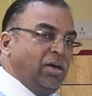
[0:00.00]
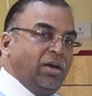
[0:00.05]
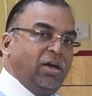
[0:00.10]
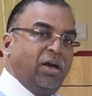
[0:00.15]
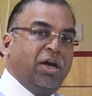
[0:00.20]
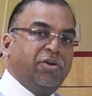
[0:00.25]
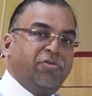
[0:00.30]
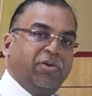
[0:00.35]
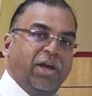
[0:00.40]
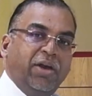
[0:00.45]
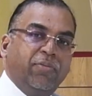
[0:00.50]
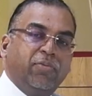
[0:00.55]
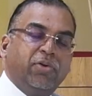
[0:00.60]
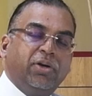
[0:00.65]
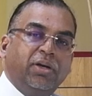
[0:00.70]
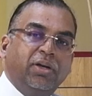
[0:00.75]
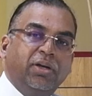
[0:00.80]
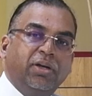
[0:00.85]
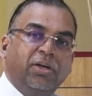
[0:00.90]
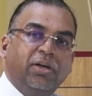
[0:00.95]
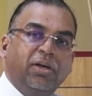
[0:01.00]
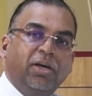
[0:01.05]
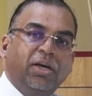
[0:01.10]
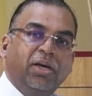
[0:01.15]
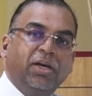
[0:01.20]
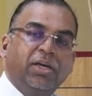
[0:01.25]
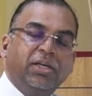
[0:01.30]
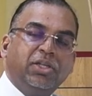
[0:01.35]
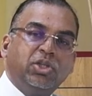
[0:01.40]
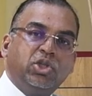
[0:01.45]
A driver
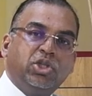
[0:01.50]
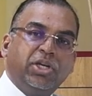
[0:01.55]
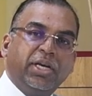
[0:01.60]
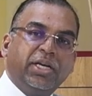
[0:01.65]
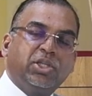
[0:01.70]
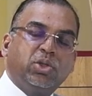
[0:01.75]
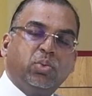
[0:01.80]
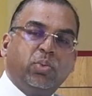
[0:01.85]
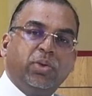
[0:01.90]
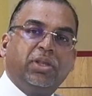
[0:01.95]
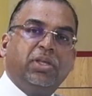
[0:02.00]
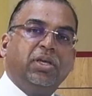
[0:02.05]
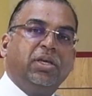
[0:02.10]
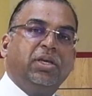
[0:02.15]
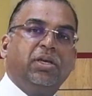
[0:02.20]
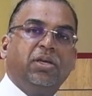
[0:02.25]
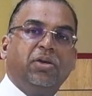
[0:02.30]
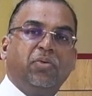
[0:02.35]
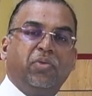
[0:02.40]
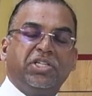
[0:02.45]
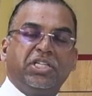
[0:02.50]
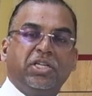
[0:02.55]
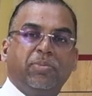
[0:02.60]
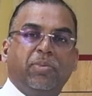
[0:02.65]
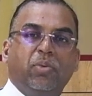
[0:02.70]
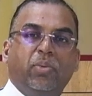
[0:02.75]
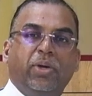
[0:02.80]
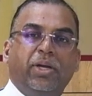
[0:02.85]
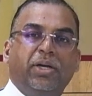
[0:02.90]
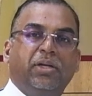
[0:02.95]
checks with the
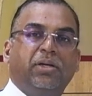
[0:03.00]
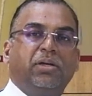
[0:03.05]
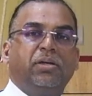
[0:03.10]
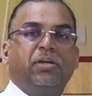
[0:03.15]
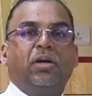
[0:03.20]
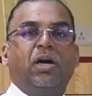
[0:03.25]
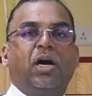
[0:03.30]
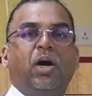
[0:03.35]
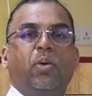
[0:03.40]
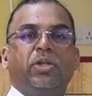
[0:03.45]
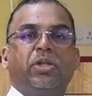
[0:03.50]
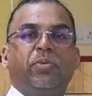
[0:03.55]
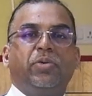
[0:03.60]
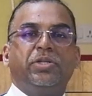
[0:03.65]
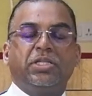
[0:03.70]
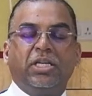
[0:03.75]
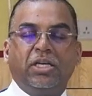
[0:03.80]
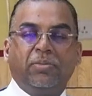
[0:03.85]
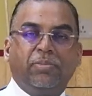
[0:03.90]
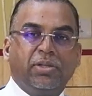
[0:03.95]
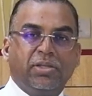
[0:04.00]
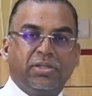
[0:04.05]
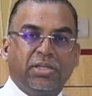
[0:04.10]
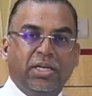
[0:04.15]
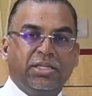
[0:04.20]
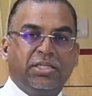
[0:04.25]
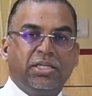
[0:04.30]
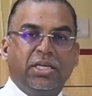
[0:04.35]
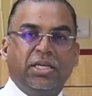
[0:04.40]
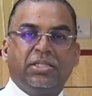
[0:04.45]
vegetable vendor, how are the vegetables?
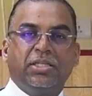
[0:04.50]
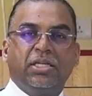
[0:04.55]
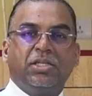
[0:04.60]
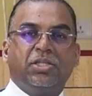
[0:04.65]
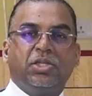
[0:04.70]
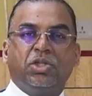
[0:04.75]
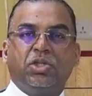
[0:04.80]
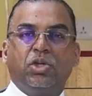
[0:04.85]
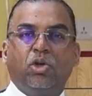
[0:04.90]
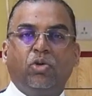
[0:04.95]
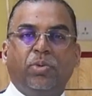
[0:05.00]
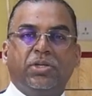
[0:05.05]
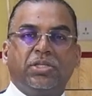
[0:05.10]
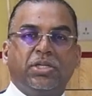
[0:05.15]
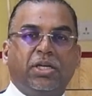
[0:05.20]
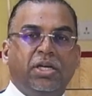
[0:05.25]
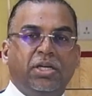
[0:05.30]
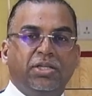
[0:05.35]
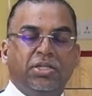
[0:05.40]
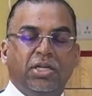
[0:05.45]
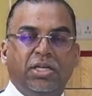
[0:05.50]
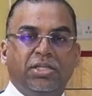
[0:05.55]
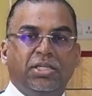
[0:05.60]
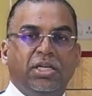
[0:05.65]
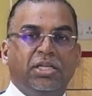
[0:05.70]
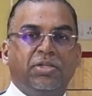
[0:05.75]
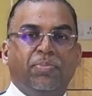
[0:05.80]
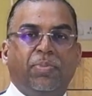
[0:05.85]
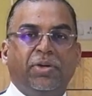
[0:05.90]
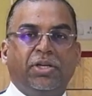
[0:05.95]
Let's say he says 60 rupees a kg, let's
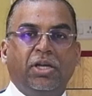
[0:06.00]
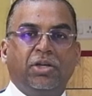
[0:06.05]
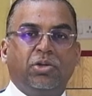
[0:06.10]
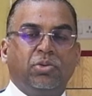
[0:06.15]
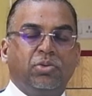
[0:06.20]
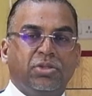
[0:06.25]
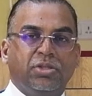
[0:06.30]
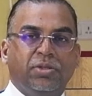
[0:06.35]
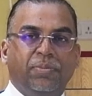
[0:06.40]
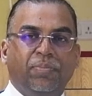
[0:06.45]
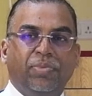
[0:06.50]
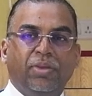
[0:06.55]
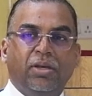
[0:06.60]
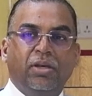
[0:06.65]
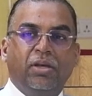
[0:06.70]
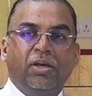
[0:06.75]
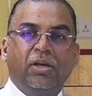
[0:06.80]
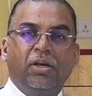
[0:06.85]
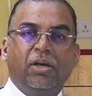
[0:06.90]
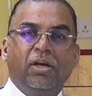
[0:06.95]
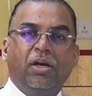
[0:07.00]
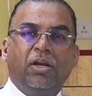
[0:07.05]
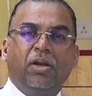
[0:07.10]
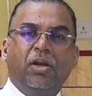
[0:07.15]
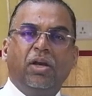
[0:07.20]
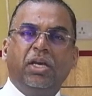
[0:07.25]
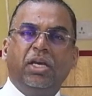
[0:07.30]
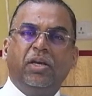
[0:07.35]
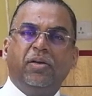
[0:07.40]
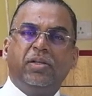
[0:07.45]
say it's potatoes.
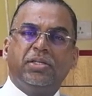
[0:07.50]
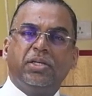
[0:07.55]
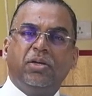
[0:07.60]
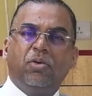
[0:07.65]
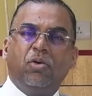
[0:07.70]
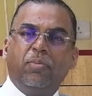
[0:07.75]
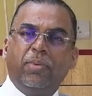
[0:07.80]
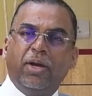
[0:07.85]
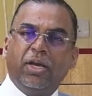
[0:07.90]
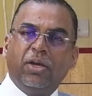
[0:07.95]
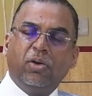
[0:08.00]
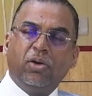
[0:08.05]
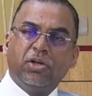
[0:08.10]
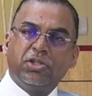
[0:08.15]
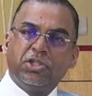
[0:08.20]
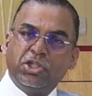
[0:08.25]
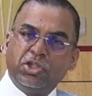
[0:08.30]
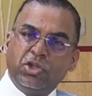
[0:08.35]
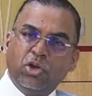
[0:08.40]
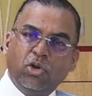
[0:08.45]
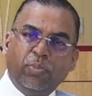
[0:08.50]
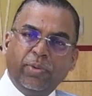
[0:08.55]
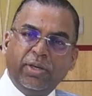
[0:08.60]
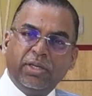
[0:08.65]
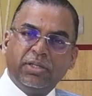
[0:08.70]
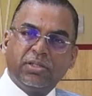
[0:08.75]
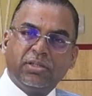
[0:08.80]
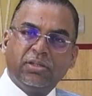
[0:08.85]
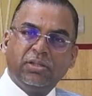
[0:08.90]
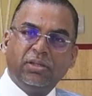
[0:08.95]
Now he will say, oh my god, 60
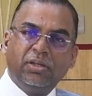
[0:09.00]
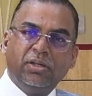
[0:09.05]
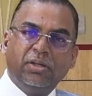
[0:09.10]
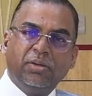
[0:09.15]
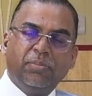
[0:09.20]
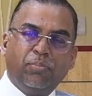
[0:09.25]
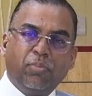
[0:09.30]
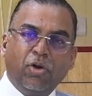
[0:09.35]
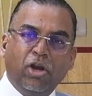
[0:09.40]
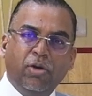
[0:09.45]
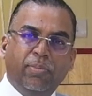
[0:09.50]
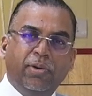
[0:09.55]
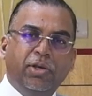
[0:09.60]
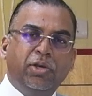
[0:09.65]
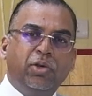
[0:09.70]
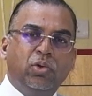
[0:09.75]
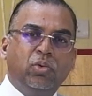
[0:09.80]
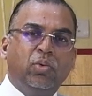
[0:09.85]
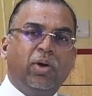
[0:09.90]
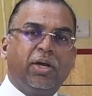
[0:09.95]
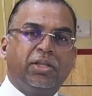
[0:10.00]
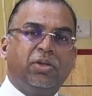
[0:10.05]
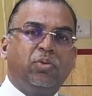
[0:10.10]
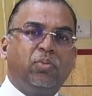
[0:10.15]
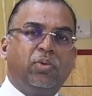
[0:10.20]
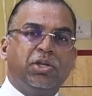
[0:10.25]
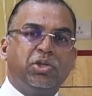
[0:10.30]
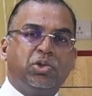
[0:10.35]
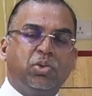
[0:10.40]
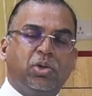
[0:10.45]
rupees? Probably you are the
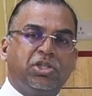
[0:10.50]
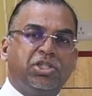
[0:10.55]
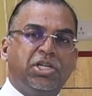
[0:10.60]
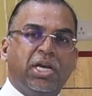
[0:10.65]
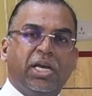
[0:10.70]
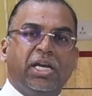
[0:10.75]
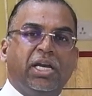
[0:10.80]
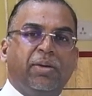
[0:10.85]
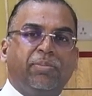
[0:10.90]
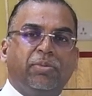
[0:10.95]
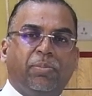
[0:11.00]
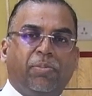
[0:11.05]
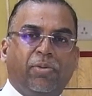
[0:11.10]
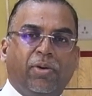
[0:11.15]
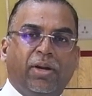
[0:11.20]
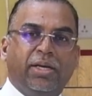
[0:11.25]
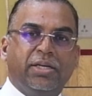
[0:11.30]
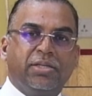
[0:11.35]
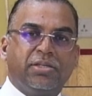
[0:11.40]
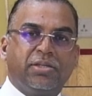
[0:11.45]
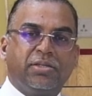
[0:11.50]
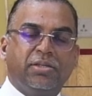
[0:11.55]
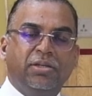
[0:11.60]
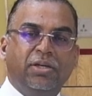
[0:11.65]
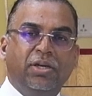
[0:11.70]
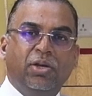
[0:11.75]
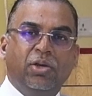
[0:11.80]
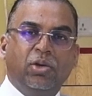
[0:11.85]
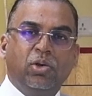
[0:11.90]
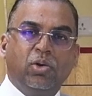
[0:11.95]
ones who are jacking up the price.
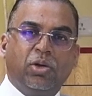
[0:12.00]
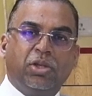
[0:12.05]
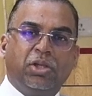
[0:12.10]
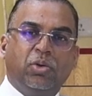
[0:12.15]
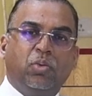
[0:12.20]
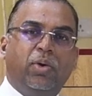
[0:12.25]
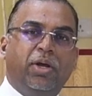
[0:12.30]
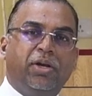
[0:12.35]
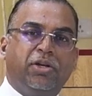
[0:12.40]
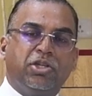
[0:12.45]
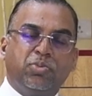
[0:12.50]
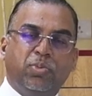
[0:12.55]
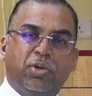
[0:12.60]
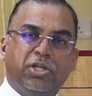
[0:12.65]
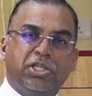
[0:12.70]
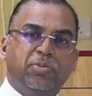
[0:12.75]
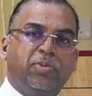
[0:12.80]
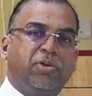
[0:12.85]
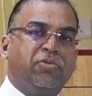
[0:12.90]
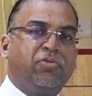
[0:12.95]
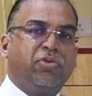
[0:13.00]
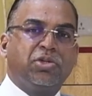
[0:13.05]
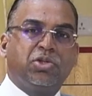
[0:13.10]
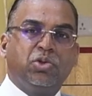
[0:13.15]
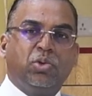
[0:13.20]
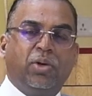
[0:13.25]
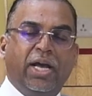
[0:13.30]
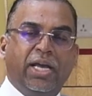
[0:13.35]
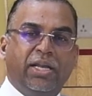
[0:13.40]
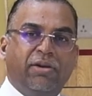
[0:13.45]
You are the one responsible for
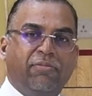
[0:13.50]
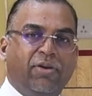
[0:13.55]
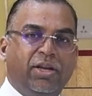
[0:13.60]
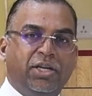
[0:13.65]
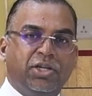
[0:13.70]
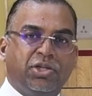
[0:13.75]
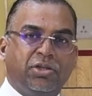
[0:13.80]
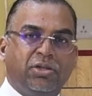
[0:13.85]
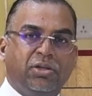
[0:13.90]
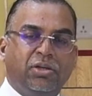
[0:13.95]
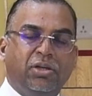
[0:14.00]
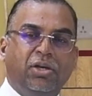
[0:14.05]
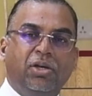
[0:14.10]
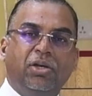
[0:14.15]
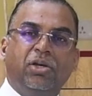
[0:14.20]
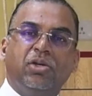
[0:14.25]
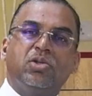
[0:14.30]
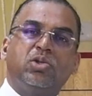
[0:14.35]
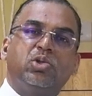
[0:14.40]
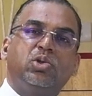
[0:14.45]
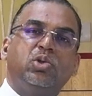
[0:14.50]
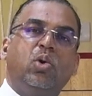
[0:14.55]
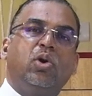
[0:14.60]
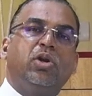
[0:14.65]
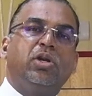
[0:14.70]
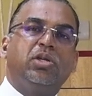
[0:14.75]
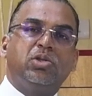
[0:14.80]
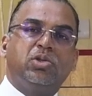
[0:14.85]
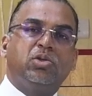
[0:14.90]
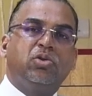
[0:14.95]
so high inflation, so
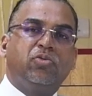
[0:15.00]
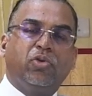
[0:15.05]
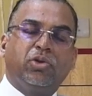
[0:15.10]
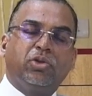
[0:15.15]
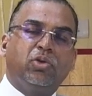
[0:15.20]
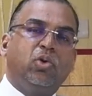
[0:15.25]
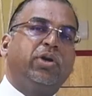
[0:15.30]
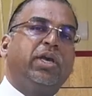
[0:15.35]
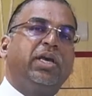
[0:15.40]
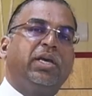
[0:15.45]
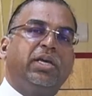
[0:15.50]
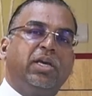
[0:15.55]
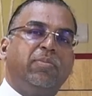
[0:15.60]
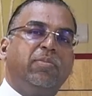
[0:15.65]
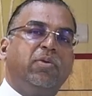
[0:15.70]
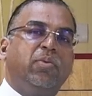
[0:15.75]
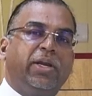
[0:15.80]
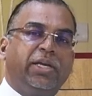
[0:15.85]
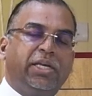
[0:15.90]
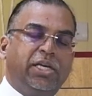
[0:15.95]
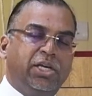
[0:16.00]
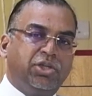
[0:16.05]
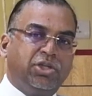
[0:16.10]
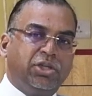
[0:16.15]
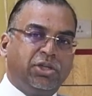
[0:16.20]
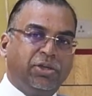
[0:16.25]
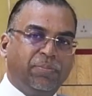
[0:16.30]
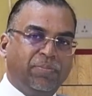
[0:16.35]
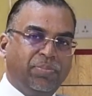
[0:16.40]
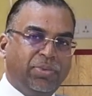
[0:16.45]
on and so forth. Okay, give me 1
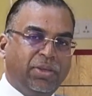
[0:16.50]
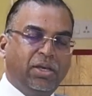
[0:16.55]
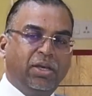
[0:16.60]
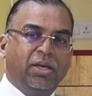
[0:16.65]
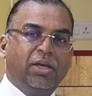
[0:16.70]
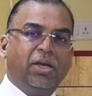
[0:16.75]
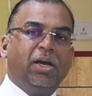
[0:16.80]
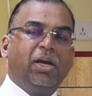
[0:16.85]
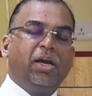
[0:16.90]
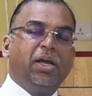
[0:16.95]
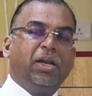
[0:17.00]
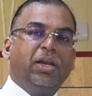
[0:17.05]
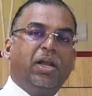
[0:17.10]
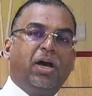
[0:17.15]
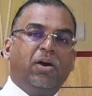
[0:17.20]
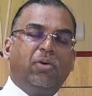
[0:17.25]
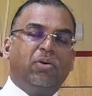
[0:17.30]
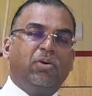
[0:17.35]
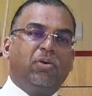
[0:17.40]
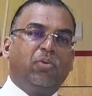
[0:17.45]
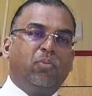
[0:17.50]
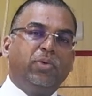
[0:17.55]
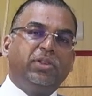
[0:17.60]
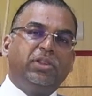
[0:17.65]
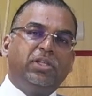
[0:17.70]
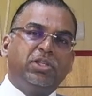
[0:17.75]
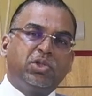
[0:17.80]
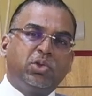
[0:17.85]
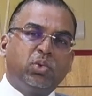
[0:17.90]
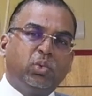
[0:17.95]
kg. Now, with
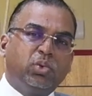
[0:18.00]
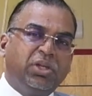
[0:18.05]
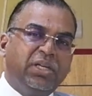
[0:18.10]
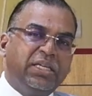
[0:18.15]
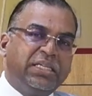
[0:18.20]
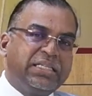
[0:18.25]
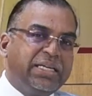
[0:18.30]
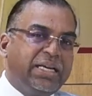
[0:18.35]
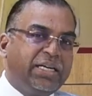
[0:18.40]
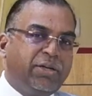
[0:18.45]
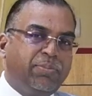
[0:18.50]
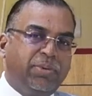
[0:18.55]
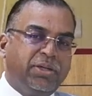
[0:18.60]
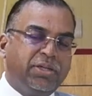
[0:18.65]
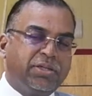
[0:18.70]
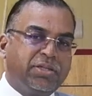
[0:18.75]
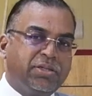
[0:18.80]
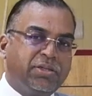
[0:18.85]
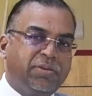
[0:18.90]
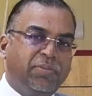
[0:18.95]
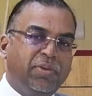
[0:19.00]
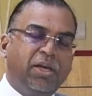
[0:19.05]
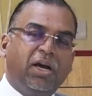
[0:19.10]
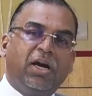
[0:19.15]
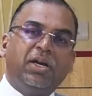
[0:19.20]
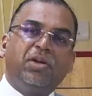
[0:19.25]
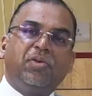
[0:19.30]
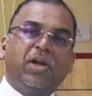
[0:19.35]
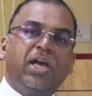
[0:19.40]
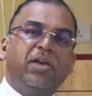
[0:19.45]
these 2-3 statements,
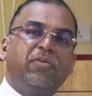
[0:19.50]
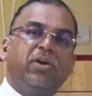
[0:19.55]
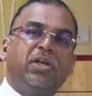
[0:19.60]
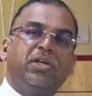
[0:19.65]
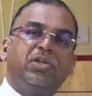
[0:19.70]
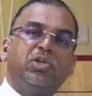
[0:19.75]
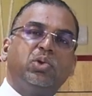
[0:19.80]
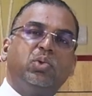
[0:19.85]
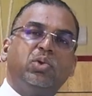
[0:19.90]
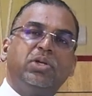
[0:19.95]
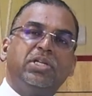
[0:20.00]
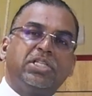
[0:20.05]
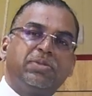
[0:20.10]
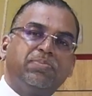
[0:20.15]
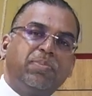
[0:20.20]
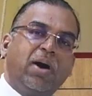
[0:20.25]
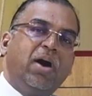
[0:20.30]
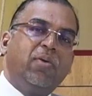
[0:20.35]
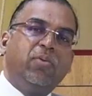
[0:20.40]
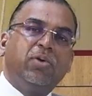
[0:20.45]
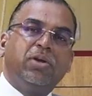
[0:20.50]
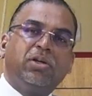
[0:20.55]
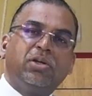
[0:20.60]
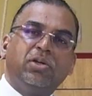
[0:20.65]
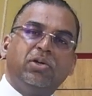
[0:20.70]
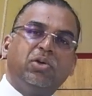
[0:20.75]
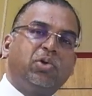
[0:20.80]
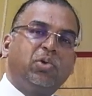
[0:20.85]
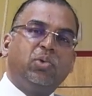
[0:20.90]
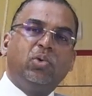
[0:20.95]
a driver has shown his power,
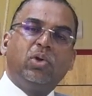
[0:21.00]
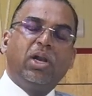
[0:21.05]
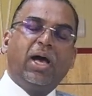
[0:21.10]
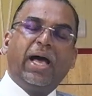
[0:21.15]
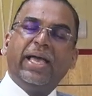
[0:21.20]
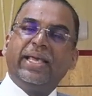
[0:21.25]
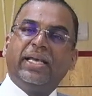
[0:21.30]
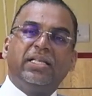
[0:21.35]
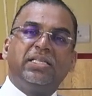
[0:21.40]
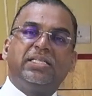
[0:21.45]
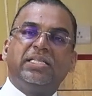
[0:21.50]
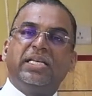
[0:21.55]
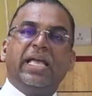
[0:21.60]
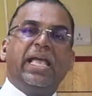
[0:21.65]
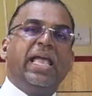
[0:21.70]
control. I can say